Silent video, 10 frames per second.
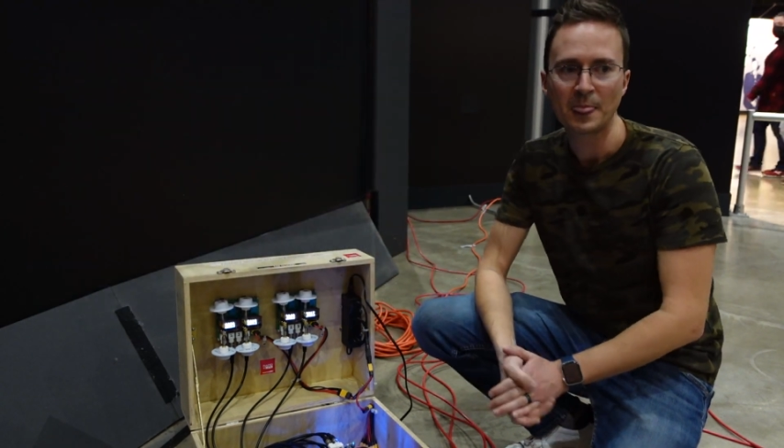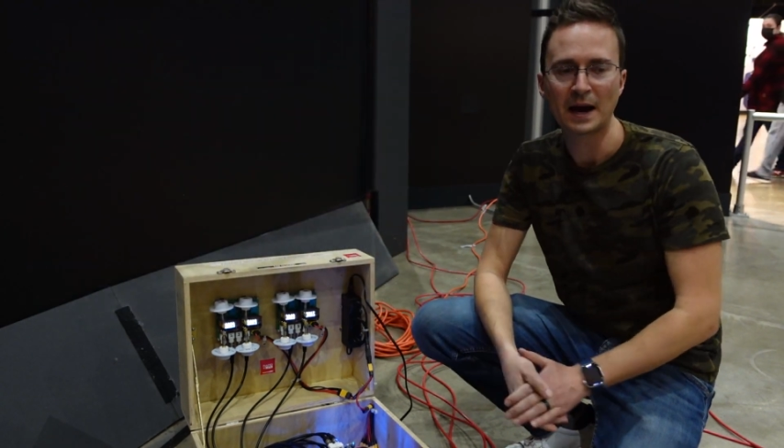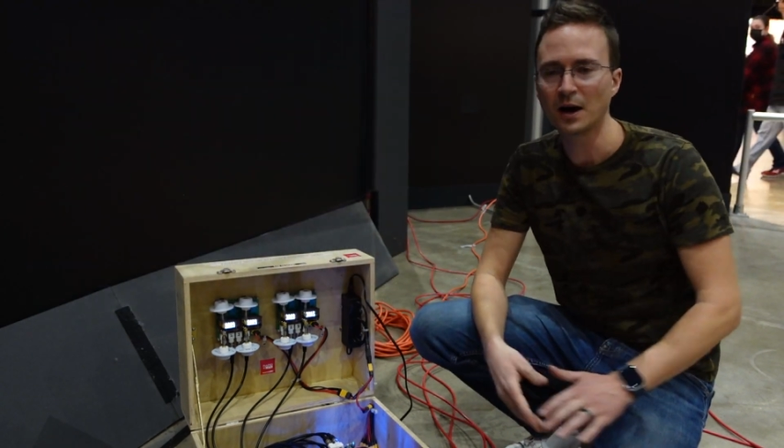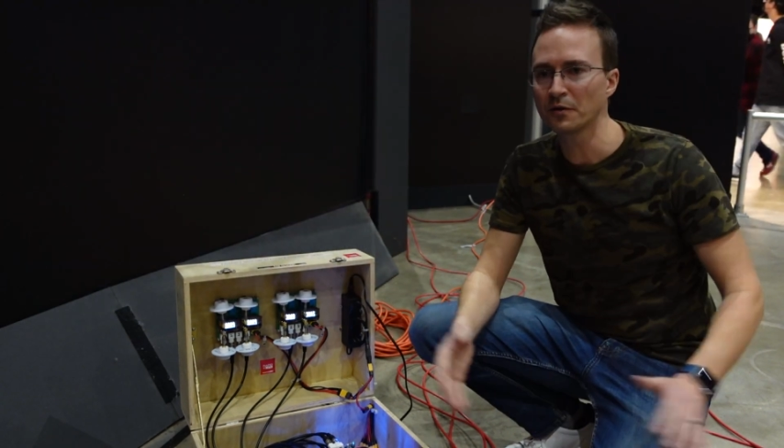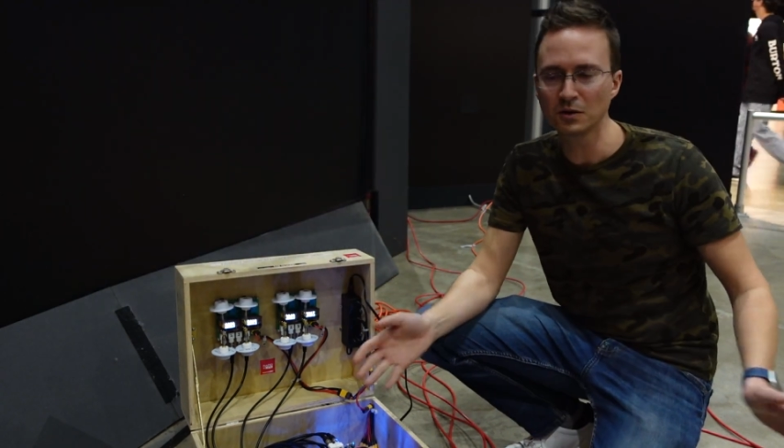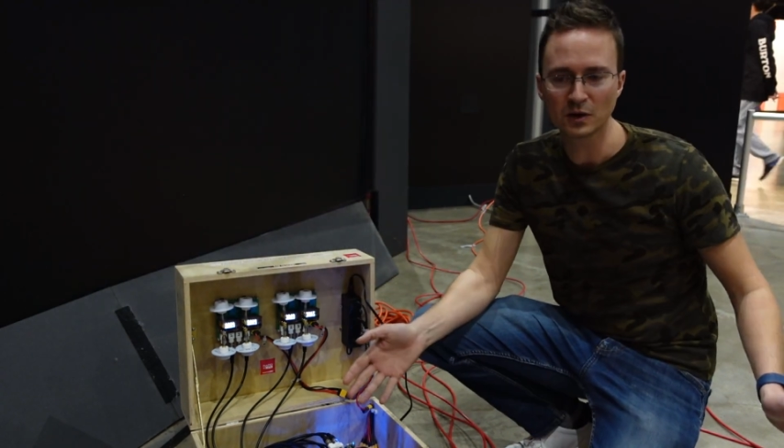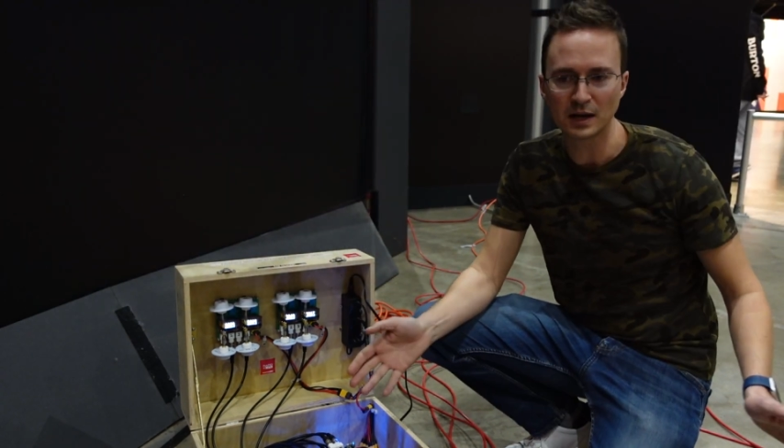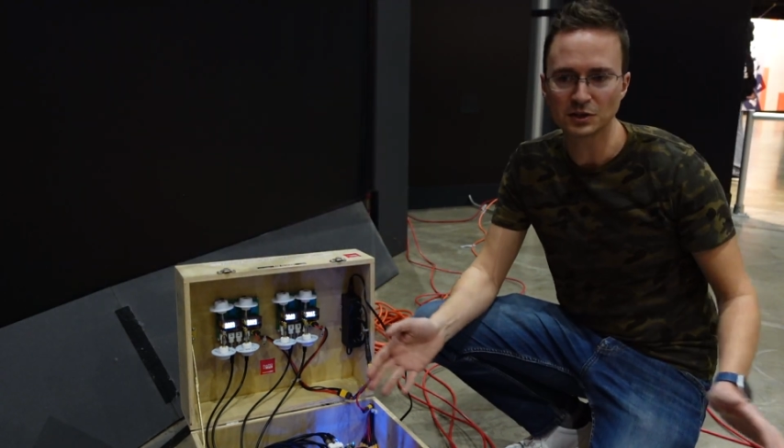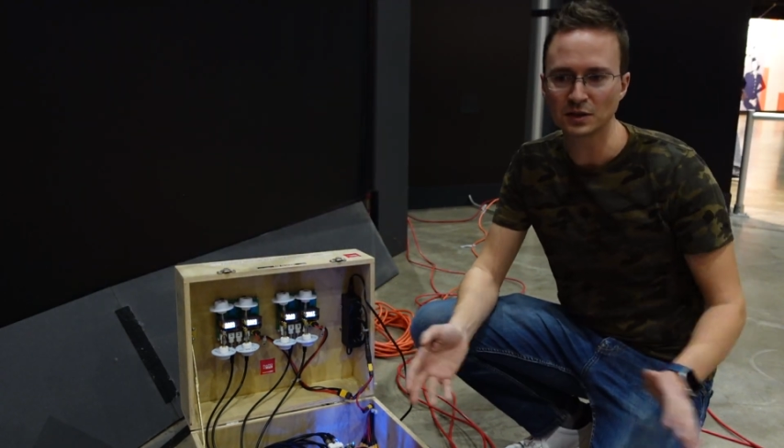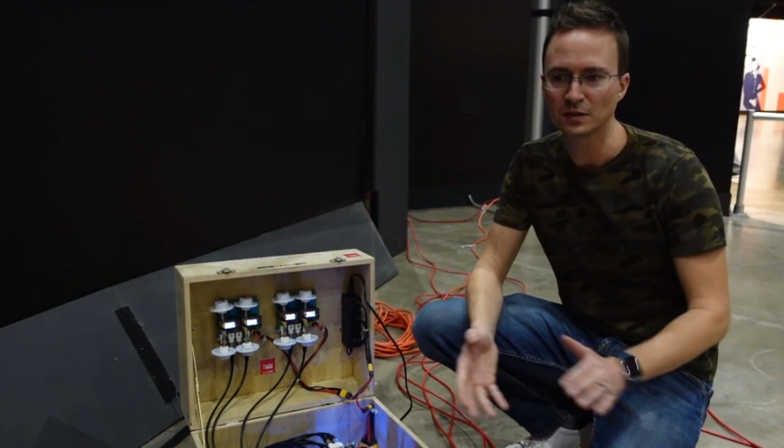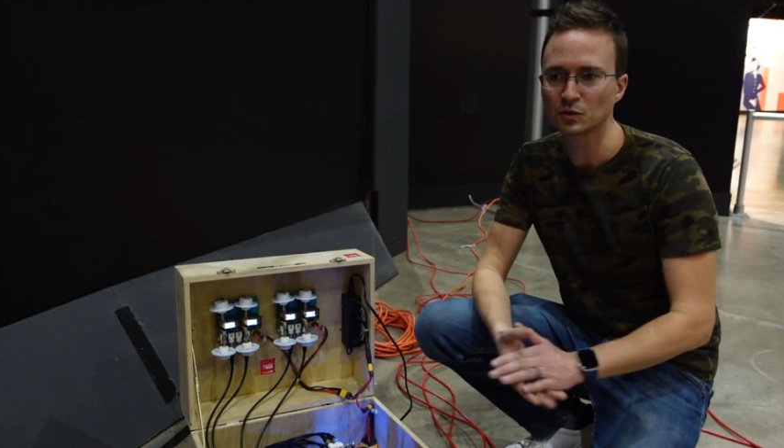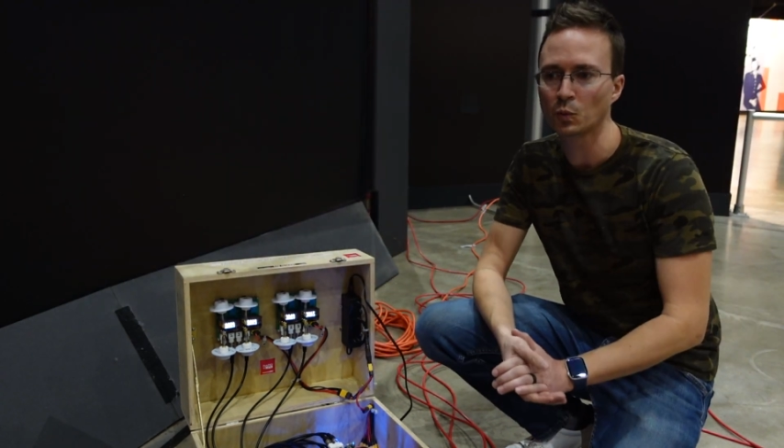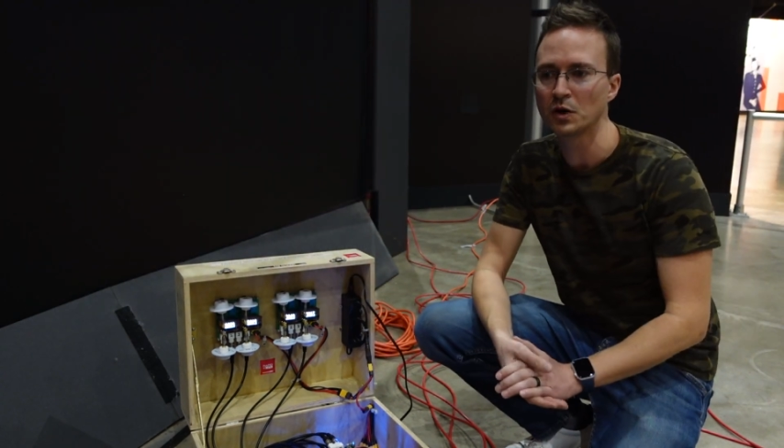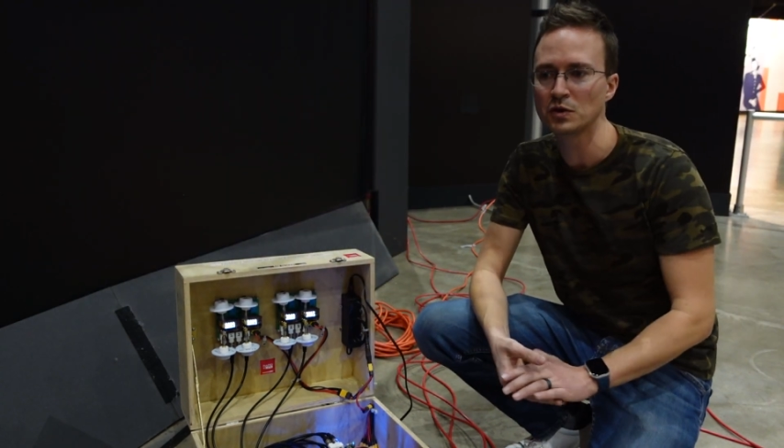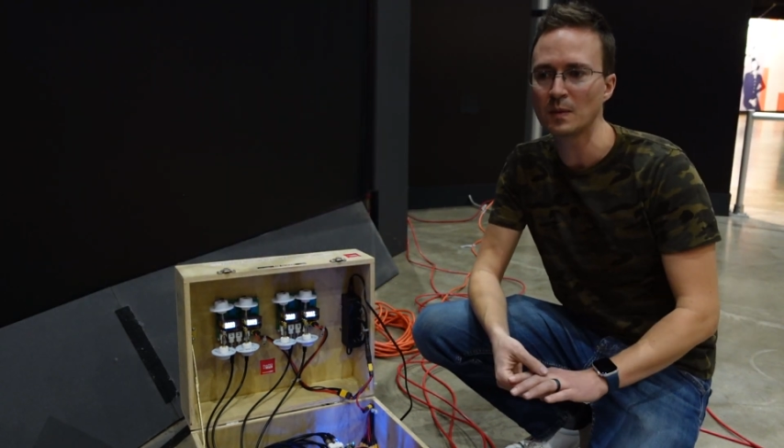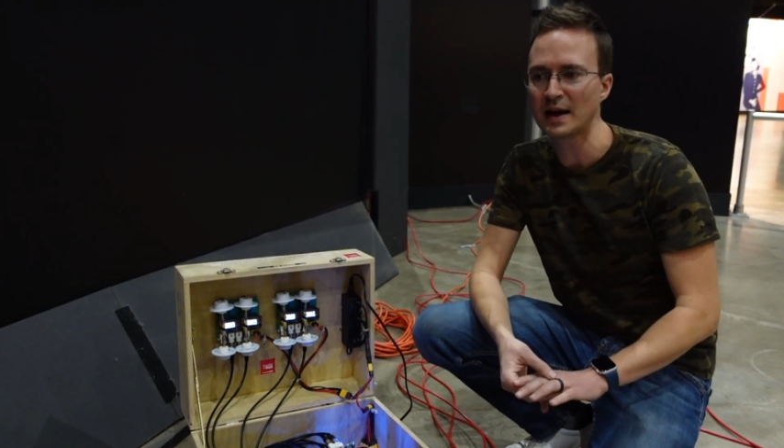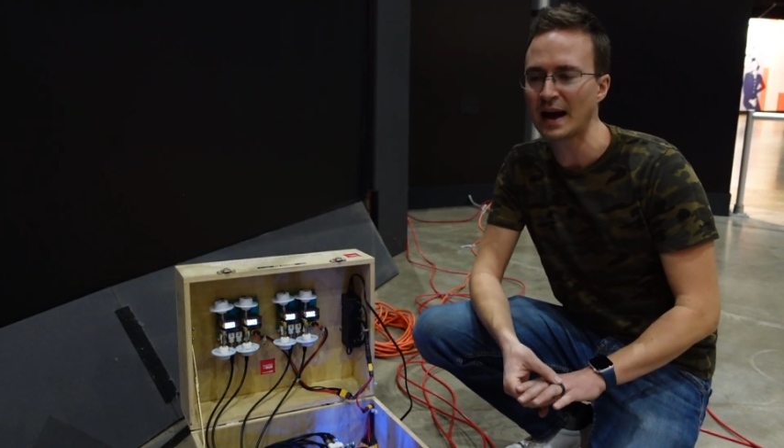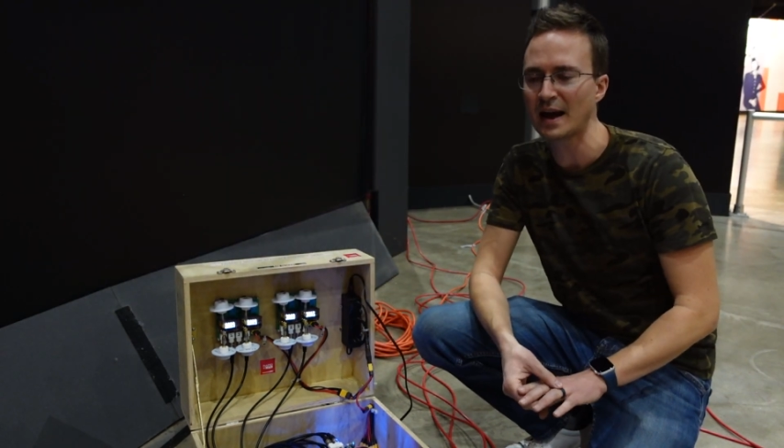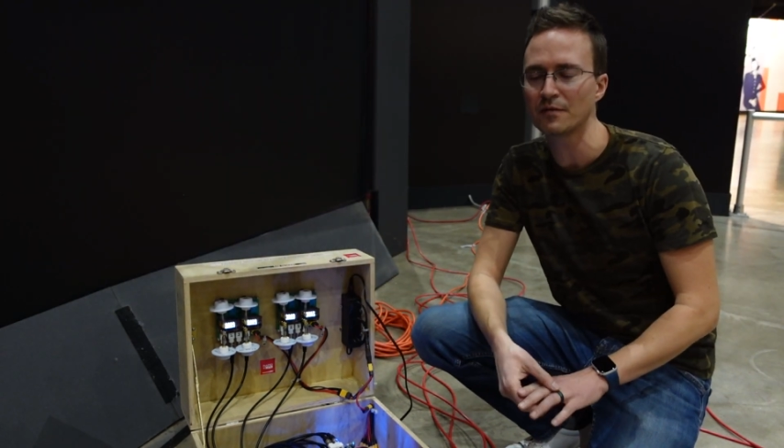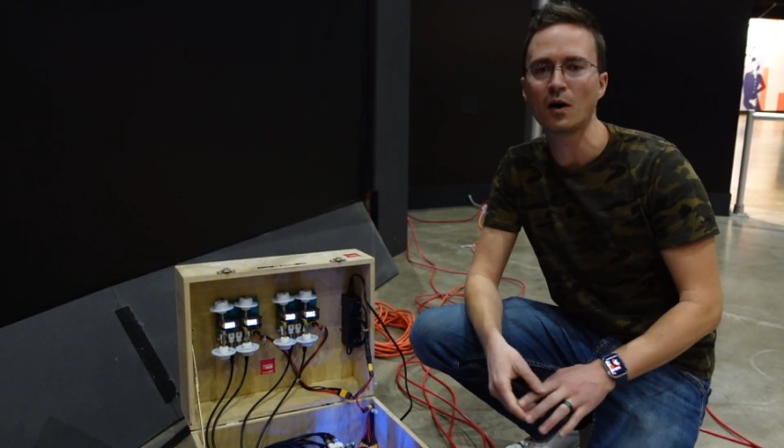at other locations where you might
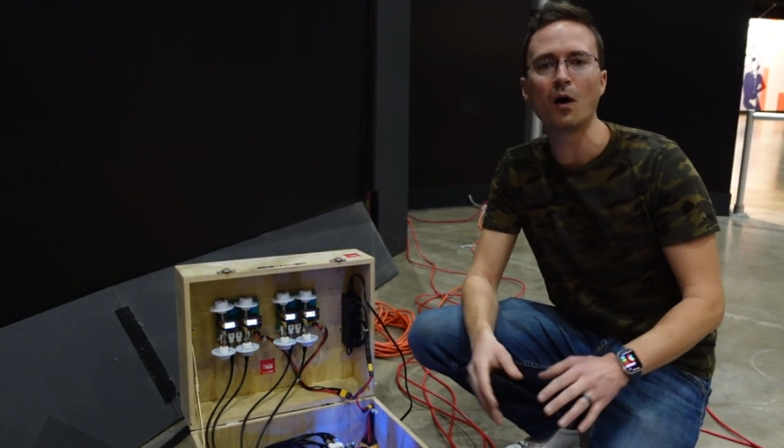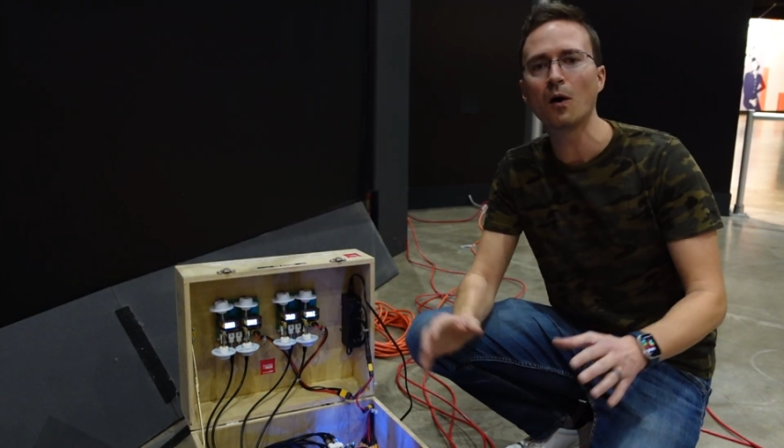have